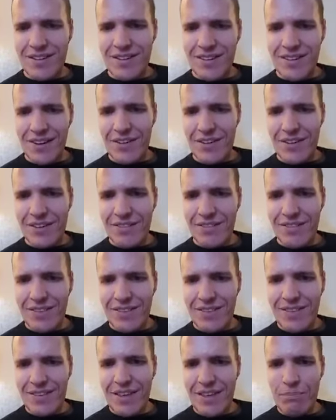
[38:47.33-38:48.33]
You
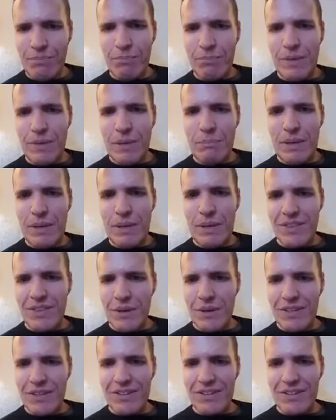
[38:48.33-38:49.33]
eat pizza
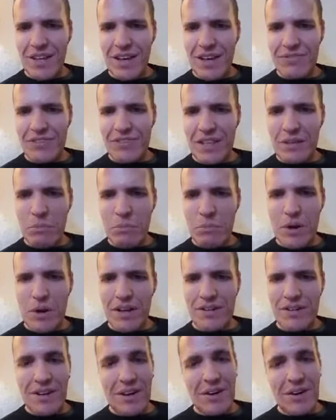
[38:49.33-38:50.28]
the rest of your life, celebrate.